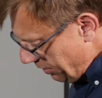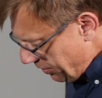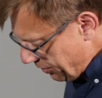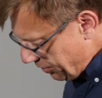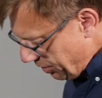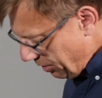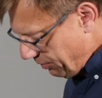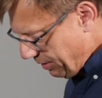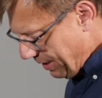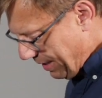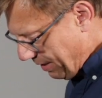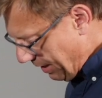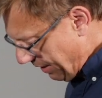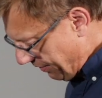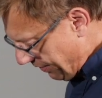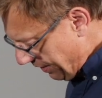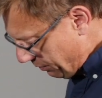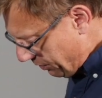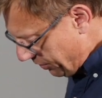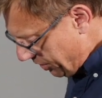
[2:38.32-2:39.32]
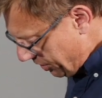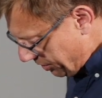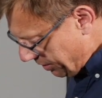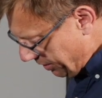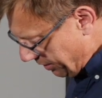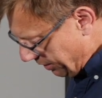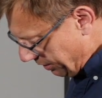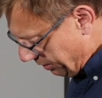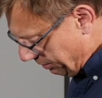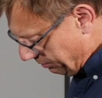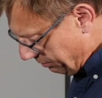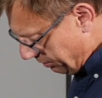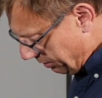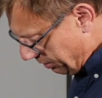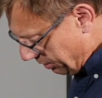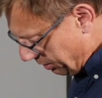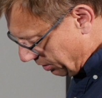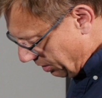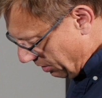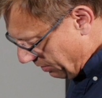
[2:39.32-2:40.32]
So now I think we're just going to
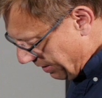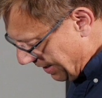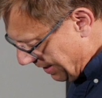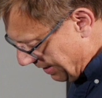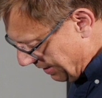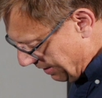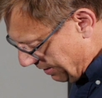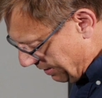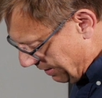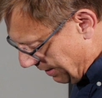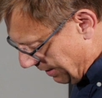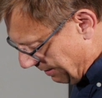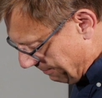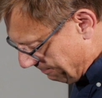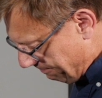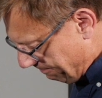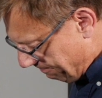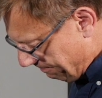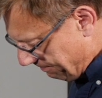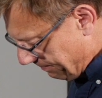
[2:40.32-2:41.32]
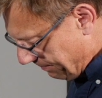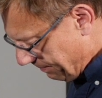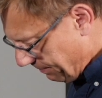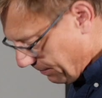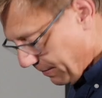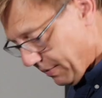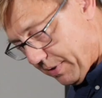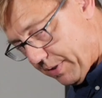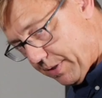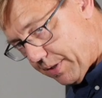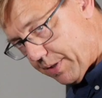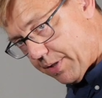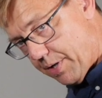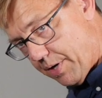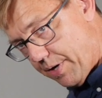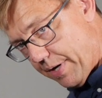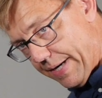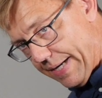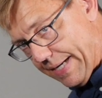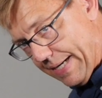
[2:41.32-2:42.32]
go ahead and
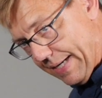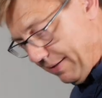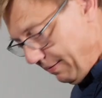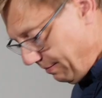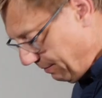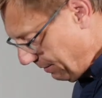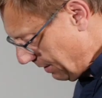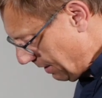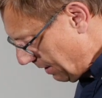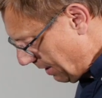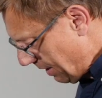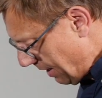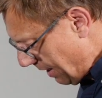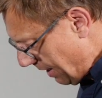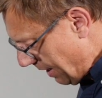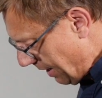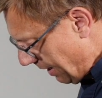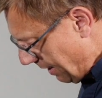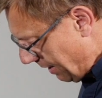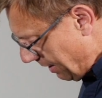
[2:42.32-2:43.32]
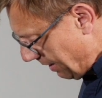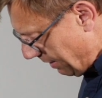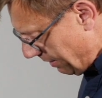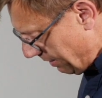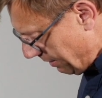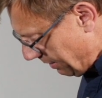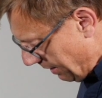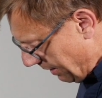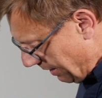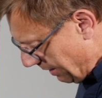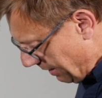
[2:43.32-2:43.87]
turn it on and